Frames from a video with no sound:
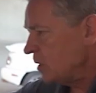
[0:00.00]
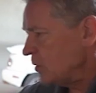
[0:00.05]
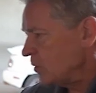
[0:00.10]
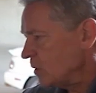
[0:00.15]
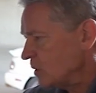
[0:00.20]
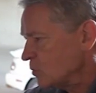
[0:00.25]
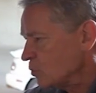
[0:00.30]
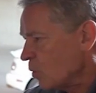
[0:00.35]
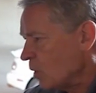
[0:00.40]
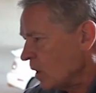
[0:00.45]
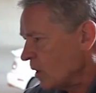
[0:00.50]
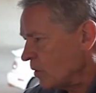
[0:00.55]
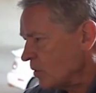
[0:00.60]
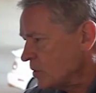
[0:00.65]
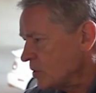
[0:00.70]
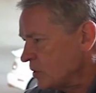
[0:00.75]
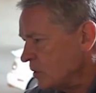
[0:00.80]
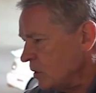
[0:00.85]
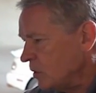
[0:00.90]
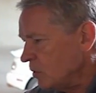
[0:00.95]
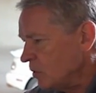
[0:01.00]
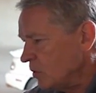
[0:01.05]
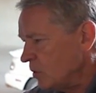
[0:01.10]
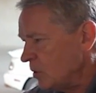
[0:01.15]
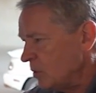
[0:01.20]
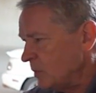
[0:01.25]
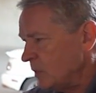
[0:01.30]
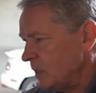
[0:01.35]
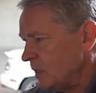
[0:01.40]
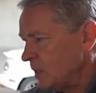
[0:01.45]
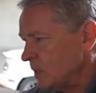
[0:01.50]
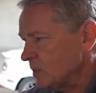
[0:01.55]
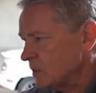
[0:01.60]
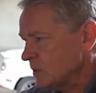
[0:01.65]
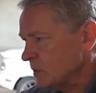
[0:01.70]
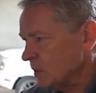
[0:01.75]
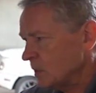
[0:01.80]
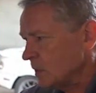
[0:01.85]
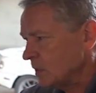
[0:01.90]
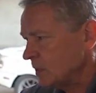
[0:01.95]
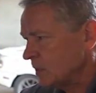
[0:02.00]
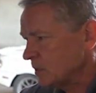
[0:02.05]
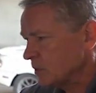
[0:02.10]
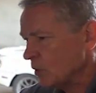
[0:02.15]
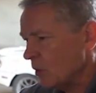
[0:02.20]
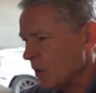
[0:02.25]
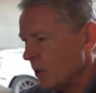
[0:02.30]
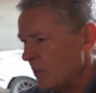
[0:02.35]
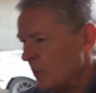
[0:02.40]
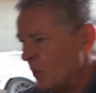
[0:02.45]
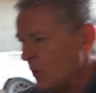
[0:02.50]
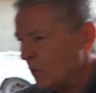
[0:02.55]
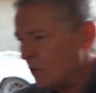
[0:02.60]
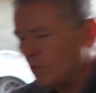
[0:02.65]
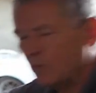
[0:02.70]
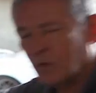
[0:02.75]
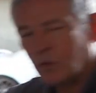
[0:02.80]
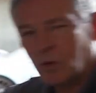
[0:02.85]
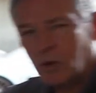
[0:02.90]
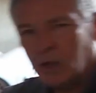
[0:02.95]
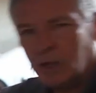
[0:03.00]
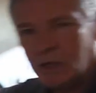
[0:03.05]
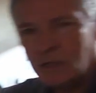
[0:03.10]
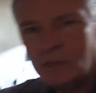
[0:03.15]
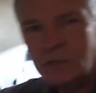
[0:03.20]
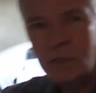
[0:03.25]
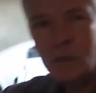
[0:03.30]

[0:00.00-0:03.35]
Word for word: here is water sealed. I mean, it's uh, it's automotive grade,